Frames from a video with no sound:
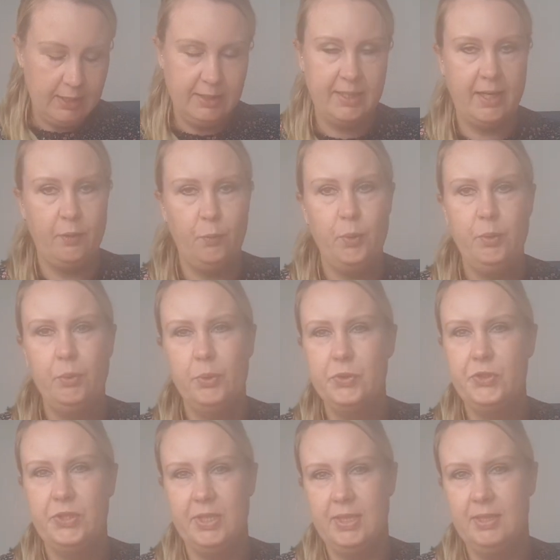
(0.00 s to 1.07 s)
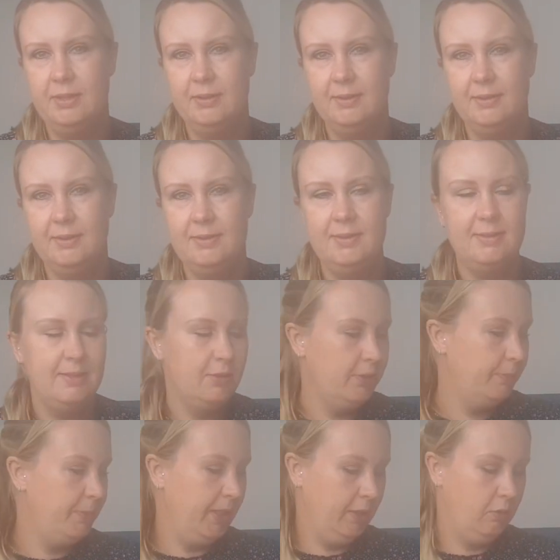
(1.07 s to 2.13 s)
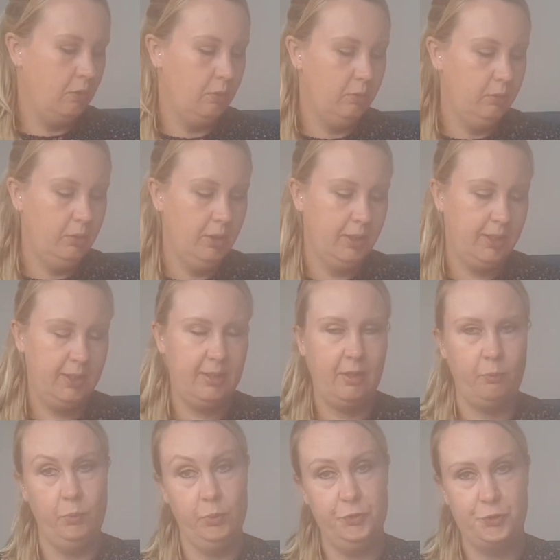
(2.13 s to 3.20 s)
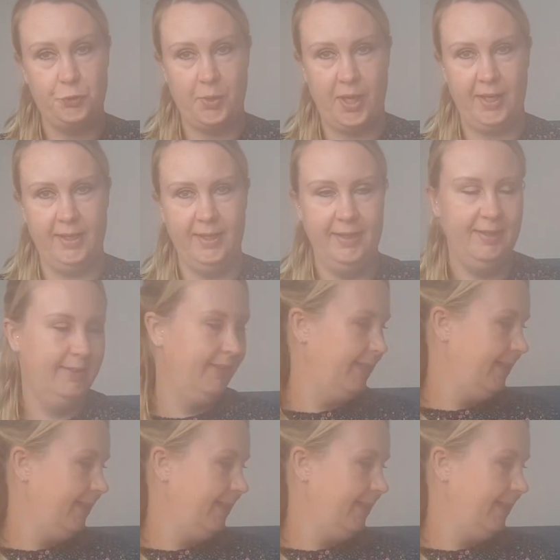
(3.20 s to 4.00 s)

yeah, we will see. It's still a big goal, and I will try.